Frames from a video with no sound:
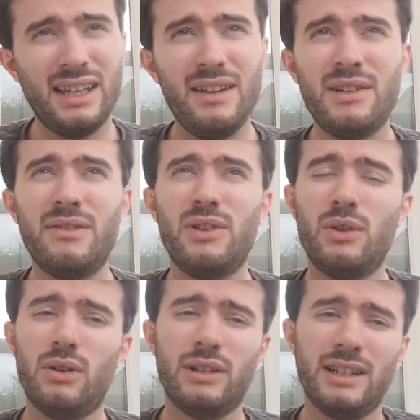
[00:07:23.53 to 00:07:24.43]
Even if you're
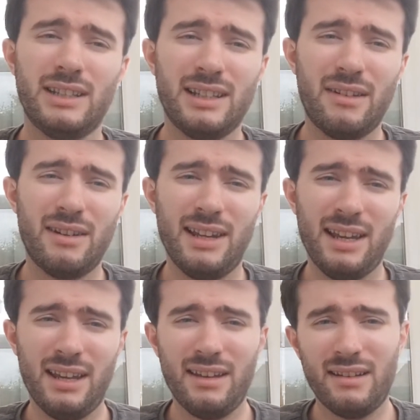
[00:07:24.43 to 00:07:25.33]
not
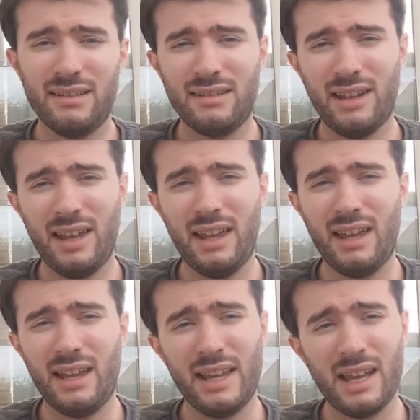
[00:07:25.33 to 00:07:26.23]
necessarily
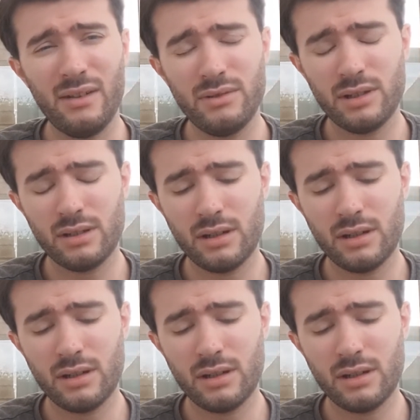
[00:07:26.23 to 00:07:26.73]
a coach,